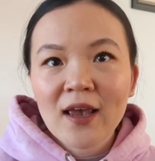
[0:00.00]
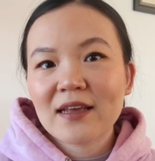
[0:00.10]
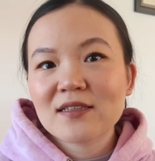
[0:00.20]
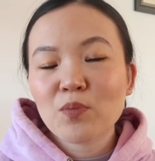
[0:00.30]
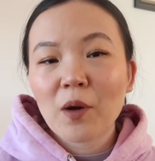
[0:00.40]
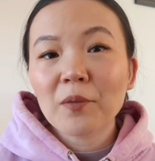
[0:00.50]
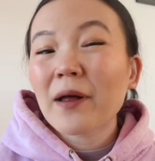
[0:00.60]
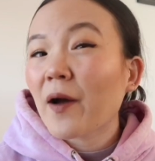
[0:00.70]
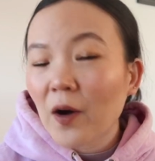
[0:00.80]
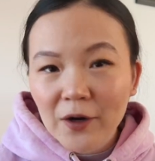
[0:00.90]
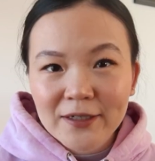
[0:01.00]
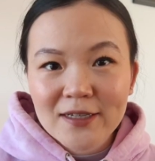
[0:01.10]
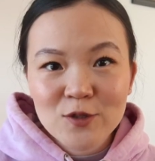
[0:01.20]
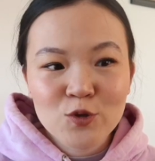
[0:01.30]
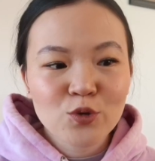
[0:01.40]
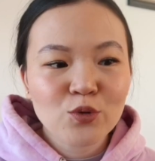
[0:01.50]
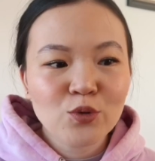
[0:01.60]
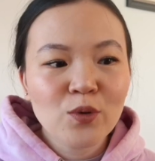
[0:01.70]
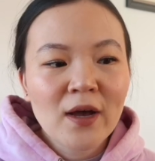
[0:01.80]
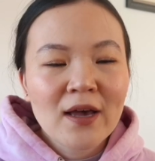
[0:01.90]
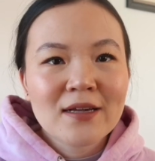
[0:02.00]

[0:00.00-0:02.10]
It is probably hardest to